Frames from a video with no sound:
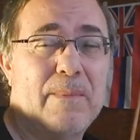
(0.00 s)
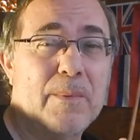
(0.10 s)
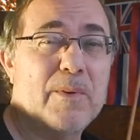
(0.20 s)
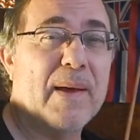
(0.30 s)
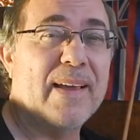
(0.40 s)
It
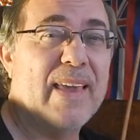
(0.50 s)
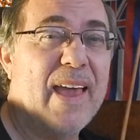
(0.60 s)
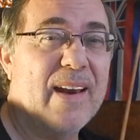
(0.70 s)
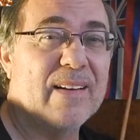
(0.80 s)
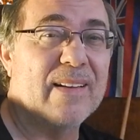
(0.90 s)
was by
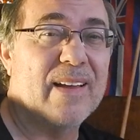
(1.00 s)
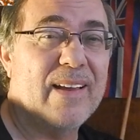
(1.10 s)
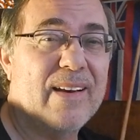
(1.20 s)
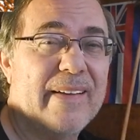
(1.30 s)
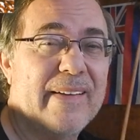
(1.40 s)

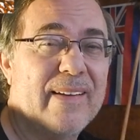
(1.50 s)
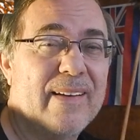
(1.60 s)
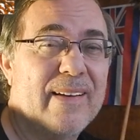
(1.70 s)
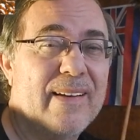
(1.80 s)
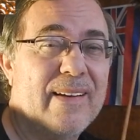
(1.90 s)
candlelight.
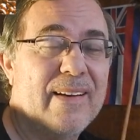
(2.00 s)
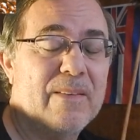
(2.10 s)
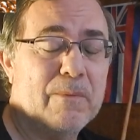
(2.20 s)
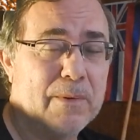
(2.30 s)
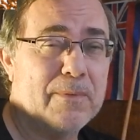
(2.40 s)

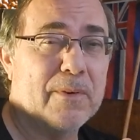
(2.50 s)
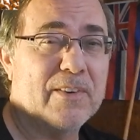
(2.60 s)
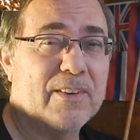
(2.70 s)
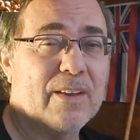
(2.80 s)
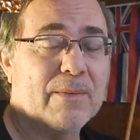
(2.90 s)
We first
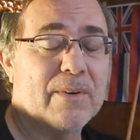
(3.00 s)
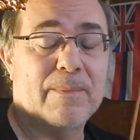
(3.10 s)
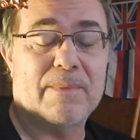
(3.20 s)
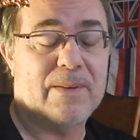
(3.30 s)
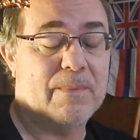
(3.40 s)
discovered them.